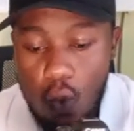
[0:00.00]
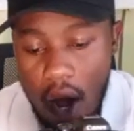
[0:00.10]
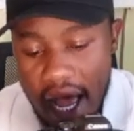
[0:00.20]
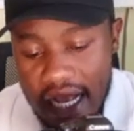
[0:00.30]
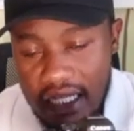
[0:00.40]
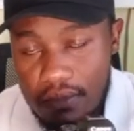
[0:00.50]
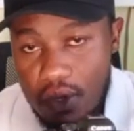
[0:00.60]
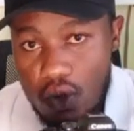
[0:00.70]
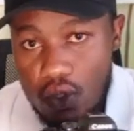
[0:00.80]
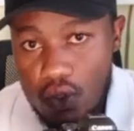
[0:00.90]
Why? It's
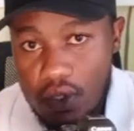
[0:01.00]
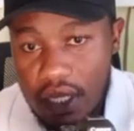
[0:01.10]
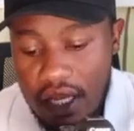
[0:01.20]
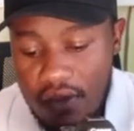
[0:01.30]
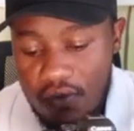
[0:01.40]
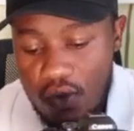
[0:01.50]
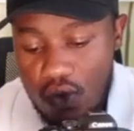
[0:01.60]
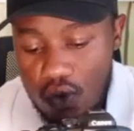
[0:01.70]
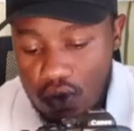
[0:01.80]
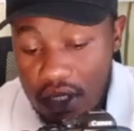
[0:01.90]
because you see, if
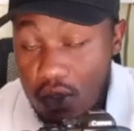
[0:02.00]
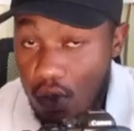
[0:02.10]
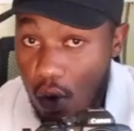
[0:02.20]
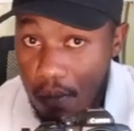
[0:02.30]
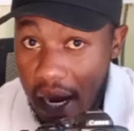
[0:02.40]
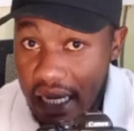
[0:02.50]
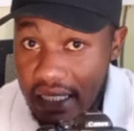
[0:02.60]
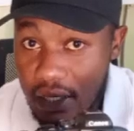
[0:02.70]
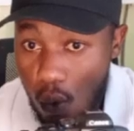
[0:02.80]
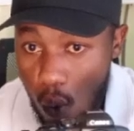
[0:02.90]
you use it without
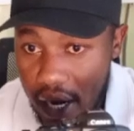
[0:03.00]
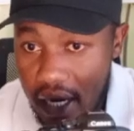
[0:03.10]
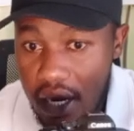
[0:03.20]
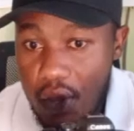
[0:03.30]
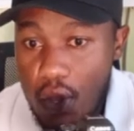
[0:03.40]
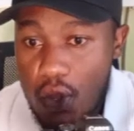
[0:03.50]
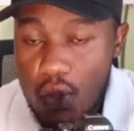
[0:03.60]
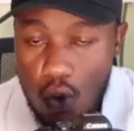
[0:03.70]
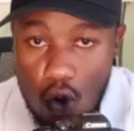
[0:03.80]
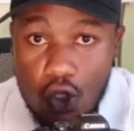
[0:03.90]
balancing, one,
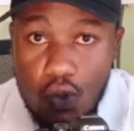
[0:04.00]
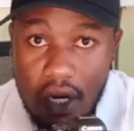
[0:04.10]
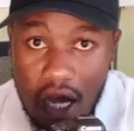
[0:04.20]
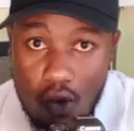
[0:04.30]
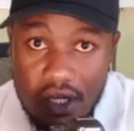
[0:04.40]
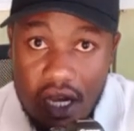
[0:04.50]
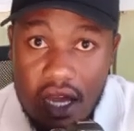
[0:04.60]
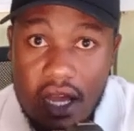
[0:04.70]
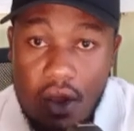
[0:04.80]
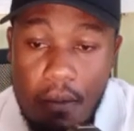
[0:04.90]
you're going to
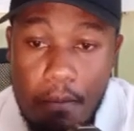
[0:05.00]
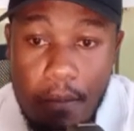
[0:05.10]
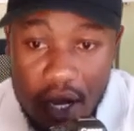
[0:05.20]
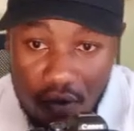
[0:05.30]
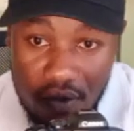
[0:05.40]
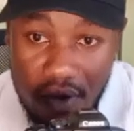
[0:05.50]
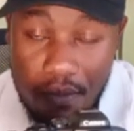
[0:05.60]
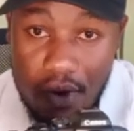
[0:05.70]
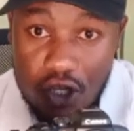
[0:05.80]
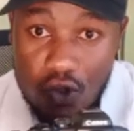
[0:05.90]
encounter many of the
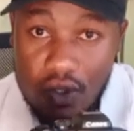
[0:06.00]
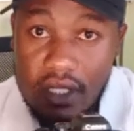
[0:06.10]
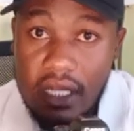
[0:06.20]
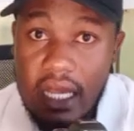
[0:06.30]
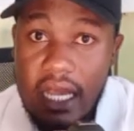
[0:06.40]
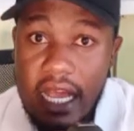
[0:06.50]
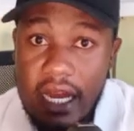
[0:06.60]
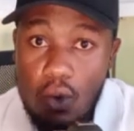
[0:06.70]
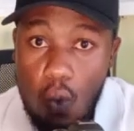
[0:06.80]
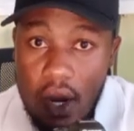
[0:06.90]
vibrations,
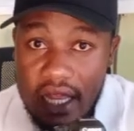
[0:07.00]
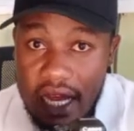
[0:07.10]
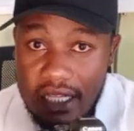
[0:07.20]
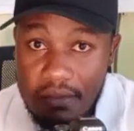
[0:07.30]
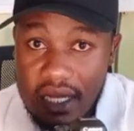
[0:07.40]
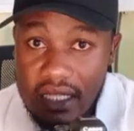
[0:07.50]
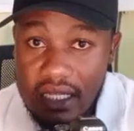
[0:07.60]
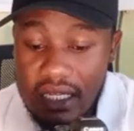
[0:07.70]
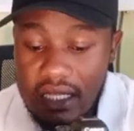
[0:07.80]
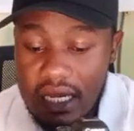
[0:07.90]
and what that
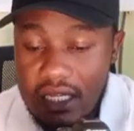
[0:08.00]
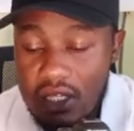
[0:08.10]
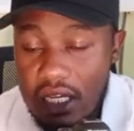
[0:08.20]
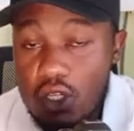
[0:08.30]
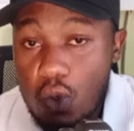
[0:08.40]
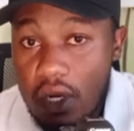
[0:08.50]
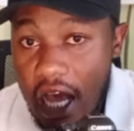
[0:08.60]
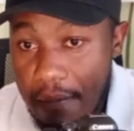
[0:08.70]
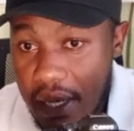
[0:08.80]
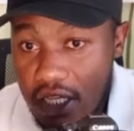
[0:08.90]
means is that it will
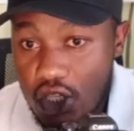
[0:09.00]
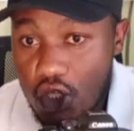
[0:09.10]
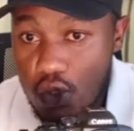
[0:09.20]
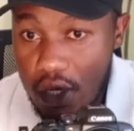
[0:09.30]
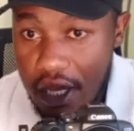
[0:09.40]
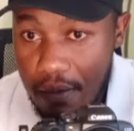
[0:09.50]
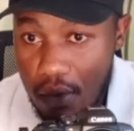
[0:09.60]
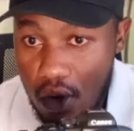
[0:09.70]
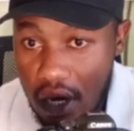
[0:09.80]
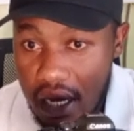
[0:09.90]
damage your
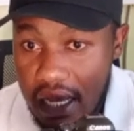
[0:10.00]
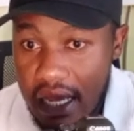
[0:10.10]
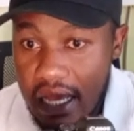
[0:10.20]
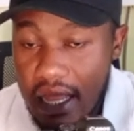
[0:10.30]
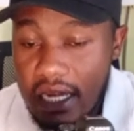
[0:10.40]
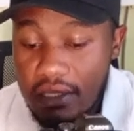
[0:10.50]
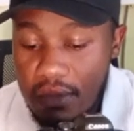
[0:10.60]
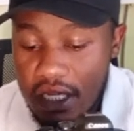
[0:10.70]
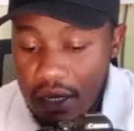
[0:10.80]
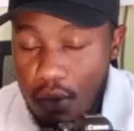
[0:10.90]
gimbal. That is
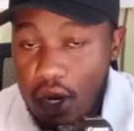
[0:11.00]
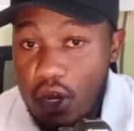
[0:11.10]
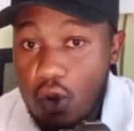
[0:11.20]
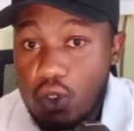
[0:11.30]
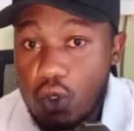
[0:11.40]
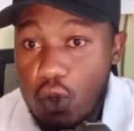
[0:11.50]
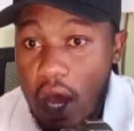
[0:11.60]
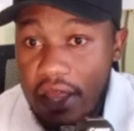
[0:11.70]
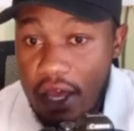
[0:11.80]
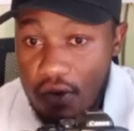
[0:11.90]
bit number one. And also
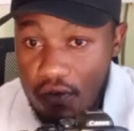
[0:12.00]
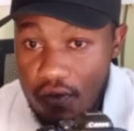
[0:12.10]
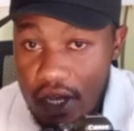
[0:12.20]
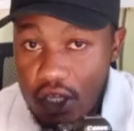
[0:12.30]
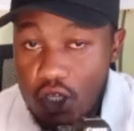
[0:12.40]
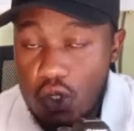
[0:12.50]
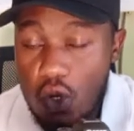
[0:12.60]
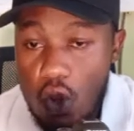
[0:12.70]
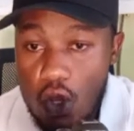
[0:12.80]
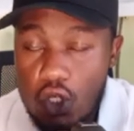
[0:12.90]
at the end of it,
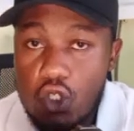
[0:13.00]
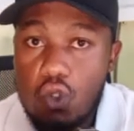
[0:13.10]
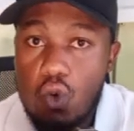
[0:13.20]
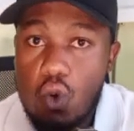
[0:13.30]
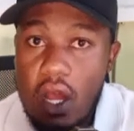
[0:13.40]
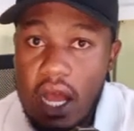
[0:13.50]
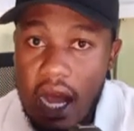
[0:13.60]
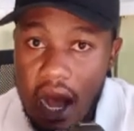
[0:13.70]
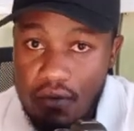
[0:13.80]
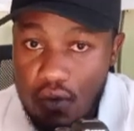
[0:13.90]
you're going to
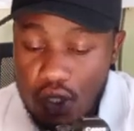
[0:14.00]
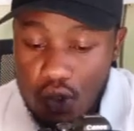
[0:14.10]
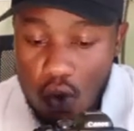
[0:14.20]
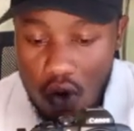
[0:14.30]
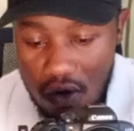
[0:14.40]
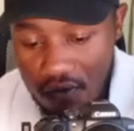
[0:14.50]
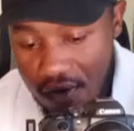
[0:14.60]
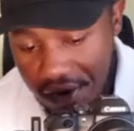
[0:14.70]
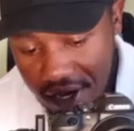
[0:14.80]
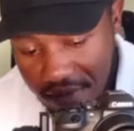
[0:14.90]
have what you call
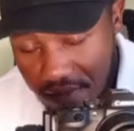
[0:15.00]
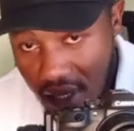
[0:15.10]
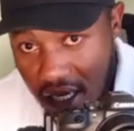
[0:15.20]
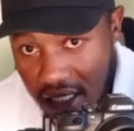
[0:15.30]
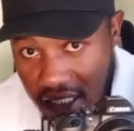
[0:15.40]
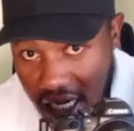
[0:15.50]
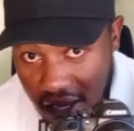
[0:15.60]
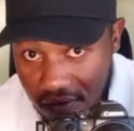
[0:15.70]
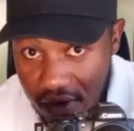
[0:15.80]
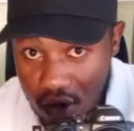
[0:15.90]
very
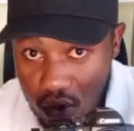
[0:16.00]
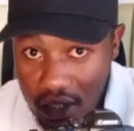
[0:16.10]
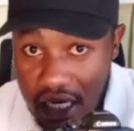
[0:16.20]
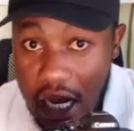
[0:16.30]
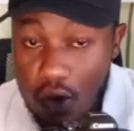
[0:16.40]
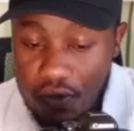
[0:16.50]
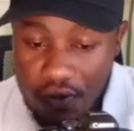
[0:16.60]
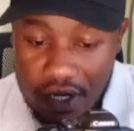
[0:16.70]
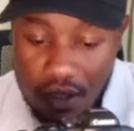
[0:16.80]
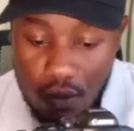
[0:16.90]
shaky videos that are not
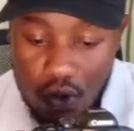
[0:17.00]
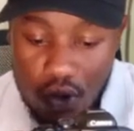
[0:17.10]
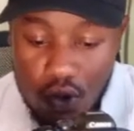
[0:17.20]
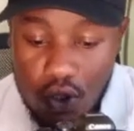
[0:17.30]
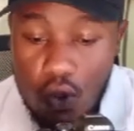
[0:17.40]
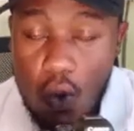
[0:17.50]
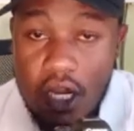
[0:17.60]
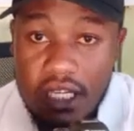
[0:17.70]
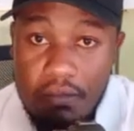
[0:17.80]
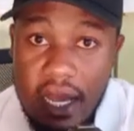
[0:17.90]
very smooth. You see, you
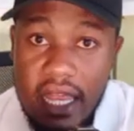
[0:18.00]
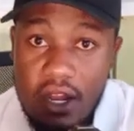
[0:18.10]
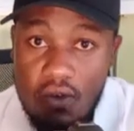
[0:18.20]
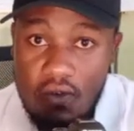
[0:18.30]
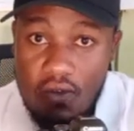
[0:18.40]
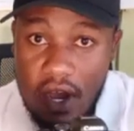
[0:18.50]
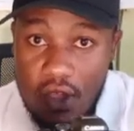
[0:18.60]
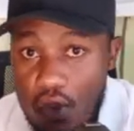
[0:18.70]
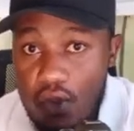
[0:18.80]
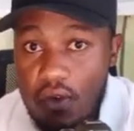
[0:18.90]
want by the end of
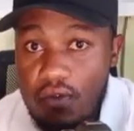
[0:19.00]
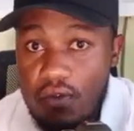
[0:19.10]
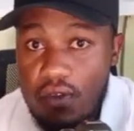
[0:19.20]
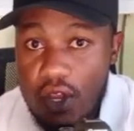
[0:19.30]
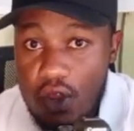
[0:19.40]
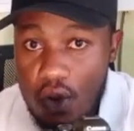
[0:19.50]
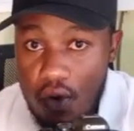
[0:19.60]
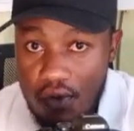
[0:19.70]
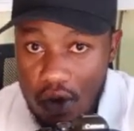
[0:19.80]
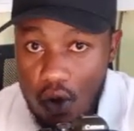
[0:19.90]
or your
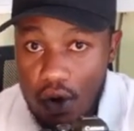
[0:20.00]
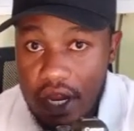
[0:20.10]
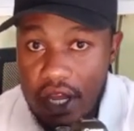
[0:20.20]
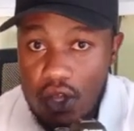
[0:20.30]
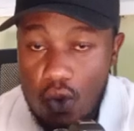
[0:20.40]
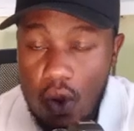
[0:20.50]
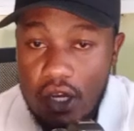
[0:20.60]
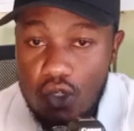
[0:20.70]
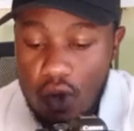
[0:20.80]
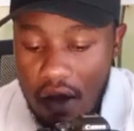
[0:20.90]
video recording, you
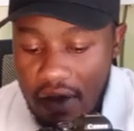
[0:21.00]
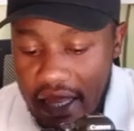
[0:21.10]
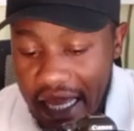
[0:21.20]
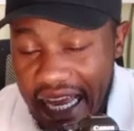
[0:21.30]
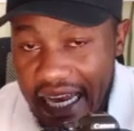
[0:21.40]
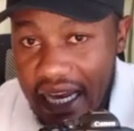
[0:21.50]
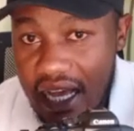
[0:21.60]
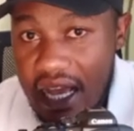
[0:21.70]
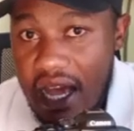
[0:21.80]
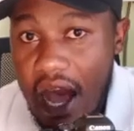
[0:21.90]
want to have at the
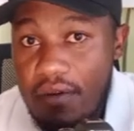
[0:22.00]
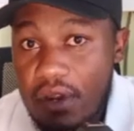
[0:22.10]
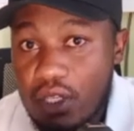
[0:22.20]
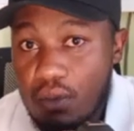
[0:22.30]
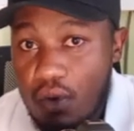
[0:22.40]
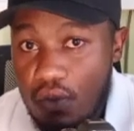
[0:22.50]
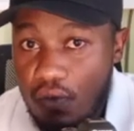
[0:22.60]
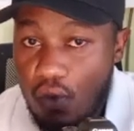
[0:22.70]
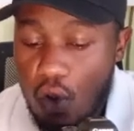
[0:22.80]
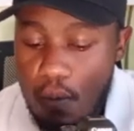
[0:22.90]
end a very smooth
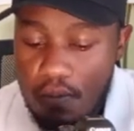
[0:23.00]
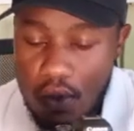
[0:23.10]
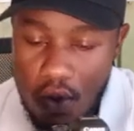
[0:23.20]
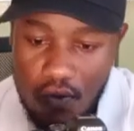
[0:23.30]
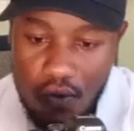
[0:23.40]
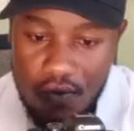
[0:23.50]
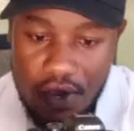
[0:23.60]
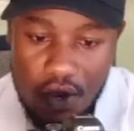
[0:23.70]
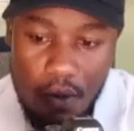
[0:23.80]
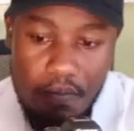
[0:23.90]
flow of your
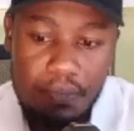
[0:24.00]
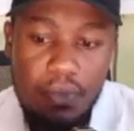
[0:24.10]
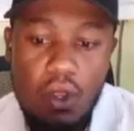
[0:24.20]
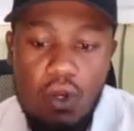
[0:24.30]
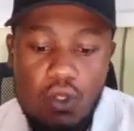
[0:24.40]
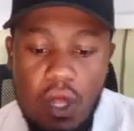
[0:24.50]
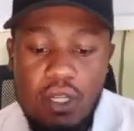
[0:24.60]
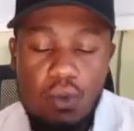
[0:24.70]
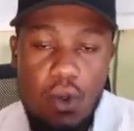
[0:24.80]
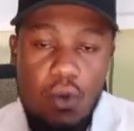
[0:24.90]
video. So
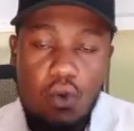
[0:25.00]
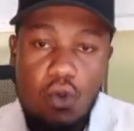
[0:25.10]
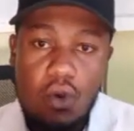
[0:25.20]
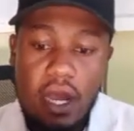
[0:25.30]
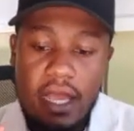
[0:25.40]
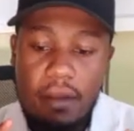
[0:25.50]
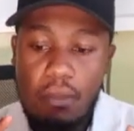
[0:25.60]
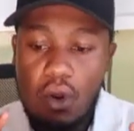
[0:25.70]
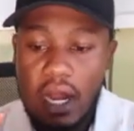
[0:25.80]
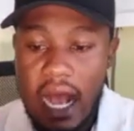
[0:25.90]
that is why your
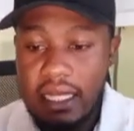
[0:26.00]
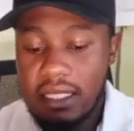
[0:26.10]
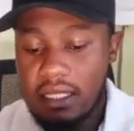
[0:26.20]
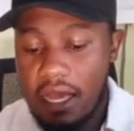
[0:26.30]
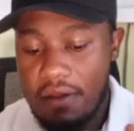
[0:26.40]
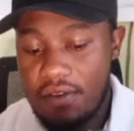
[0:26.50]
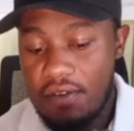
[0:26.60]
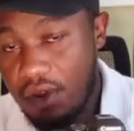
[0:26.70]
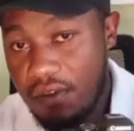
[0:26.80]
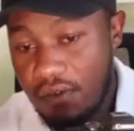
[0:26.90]
gimbal has
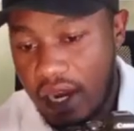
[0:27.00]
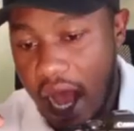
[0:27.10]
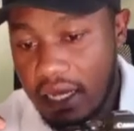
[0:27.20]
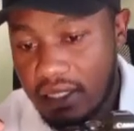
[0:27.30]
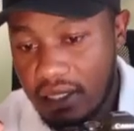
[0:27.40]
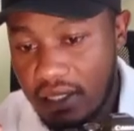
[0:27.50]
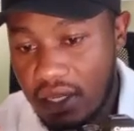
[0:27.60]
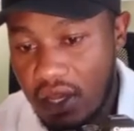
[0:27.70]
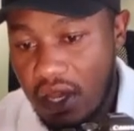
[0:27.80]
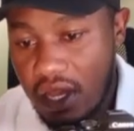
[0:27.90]
about different axes.